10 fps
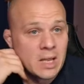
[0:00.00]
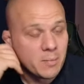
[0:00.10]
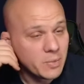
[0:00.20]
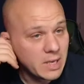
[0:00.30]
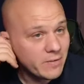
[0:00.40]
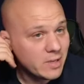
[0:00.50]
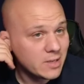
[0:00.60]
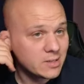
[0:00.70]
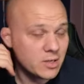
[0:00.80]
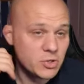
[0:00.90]
Given that
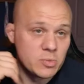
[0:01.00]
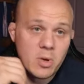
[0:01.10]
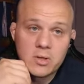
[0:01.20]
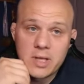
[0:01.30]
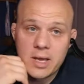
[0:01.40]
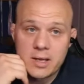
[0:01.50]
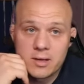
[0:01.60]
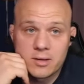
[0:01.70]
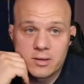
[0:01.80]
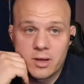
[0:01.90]
it's such a small
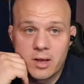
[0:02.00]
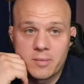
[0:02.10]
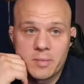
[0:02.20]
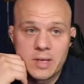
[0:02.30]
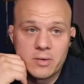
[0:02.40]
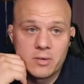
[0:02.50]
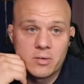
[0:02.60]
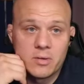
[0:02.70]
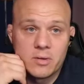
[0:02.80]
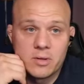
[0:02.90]
tank, I mean,
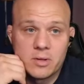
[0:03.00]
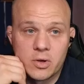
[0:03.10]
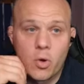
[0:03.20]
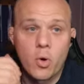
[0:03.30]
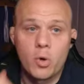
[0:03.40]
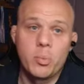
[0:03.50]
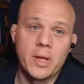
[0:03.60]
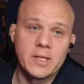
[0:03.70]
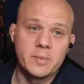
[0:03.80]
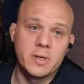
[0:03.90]
the coral
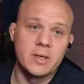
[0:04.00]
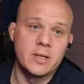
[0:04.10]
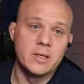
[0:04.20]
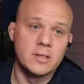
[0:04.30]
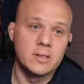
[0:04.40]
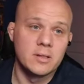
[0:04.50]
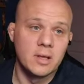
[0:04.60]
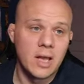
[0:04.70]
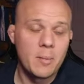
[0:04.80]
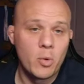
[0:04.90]
placement is
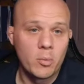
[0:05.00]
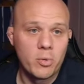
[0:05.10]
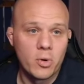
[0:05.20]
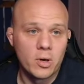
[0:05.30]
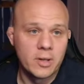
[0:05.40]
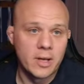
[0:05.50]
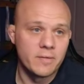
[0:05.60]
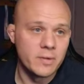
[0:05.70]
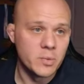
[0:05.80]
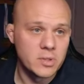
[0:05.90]
a lot more important than
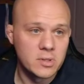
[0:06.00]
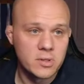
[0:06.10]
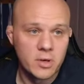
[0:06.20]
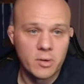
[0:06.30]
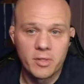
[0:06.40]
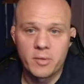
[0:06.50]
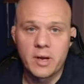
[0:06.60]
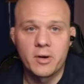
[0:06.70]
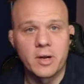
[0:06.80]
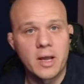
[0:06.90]
if it was, a
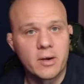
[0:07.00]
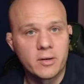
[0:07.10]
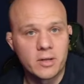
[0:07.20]
300 gallon.